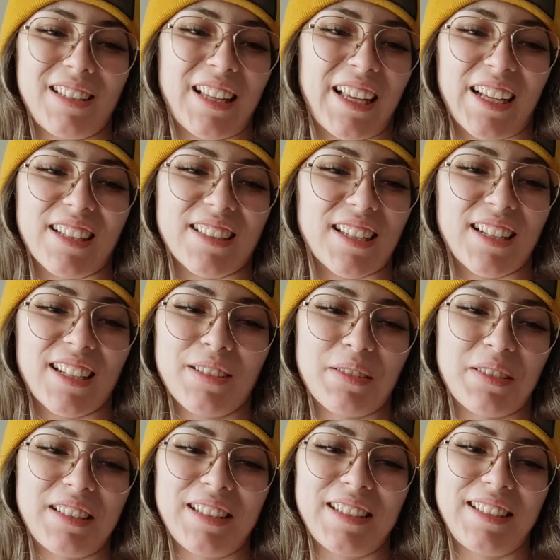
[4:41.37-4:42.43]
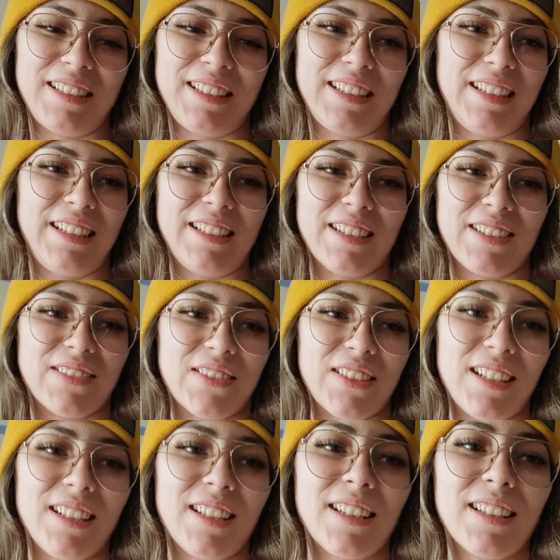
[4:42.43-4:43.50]
like I said, I really don't
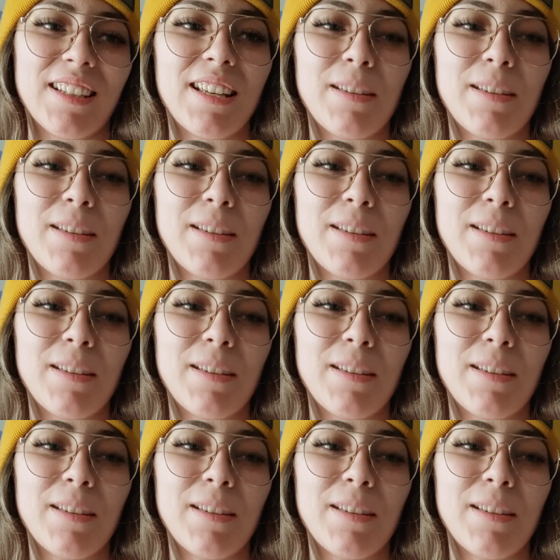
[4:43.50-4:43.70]
need it.